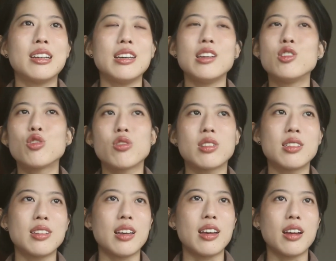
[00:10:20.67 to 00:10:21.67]

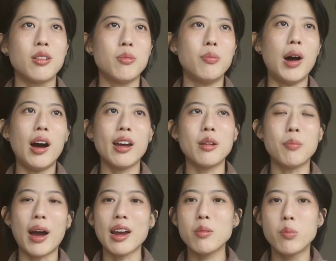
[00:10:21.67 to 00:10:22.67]
interesting and
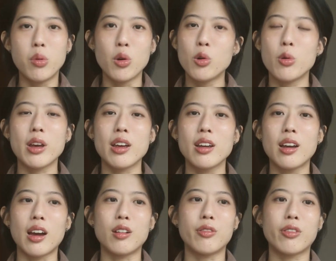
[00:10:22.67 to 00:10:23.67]
mind-blowing
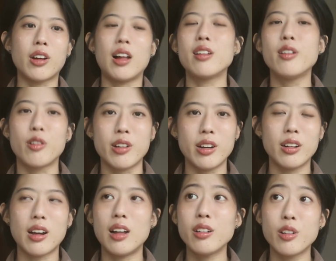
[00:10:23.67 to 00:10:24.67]
kind of
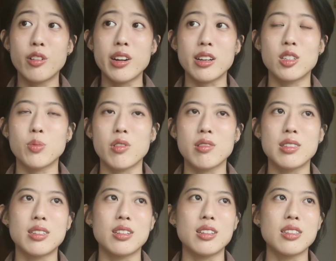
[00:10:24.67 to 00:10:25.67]
culinary
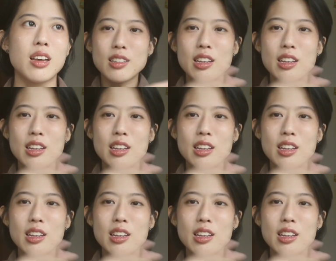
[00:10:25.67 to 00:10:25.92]
experiences.